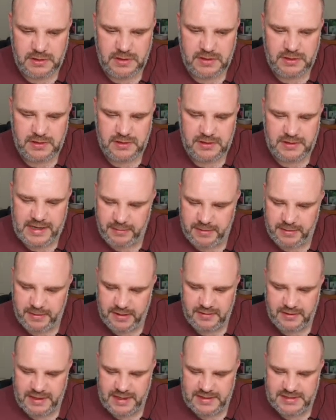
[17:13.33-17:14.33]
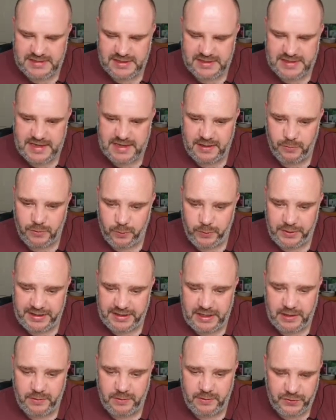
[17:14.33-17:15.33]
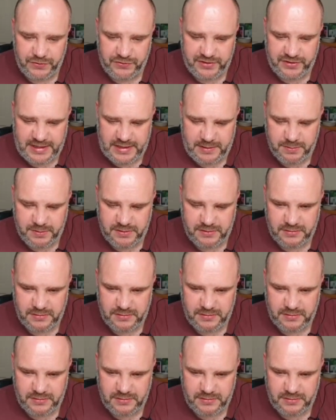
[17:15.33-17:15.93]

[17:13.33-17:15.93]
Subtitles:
Damn it. And that's exactly what we didn't want to happen.